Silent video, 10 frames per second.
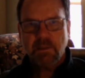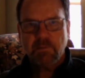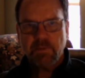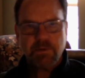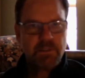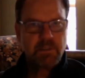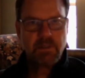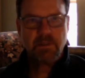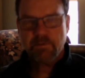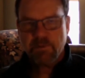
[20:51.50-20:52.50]
they're talking
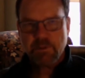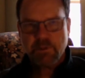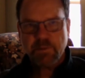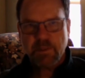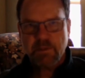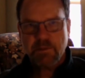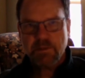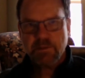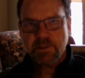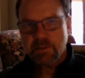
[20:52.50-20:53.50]
to their first
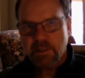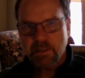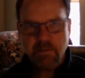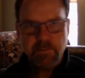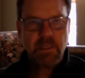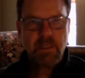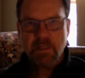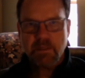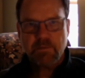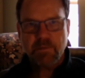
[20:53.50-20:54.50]
responders, and they're making
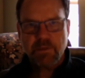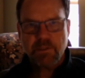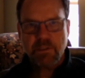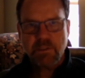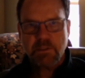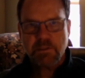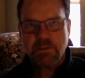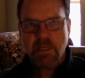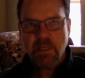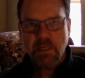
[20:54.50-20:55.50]
contributions,
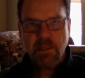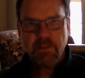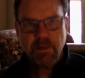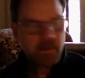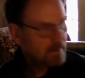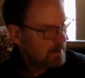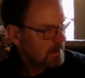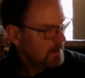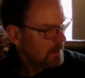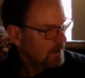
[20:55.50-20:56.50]
and they're
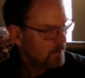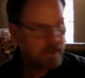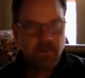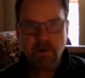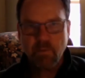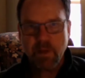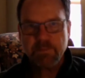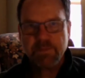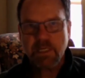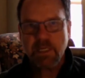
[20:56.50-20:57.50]
going to our
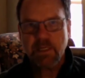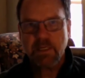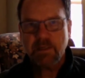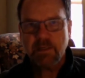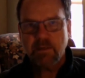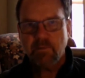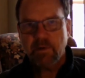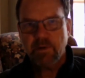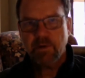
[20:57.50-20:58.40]
website where they